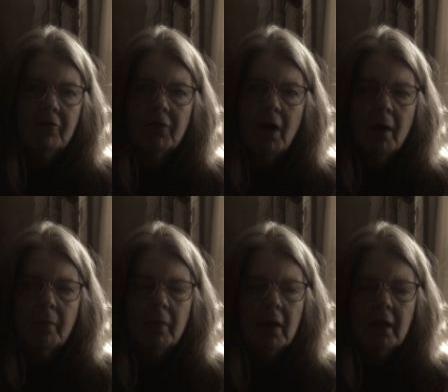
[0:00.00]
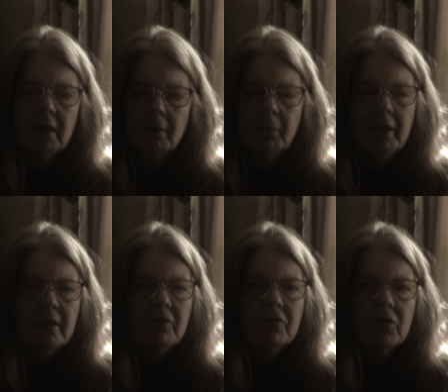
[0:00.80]
from
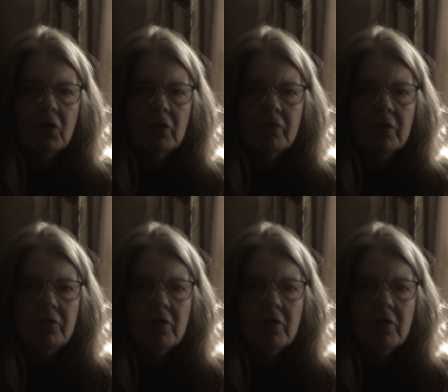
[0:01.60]
being served